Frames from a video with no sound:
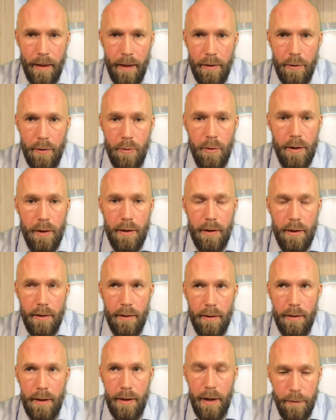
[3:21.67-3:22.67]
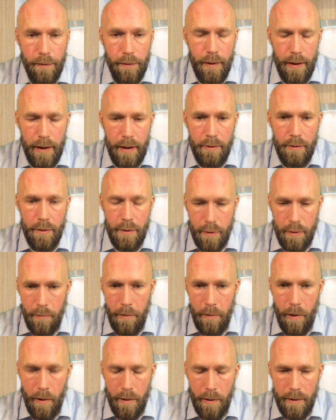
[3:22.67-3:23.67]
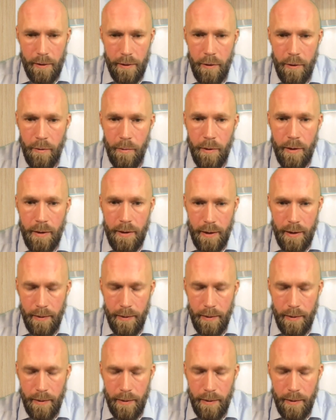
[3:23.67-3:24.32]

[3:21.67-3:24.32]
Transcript: do it differently to support the community.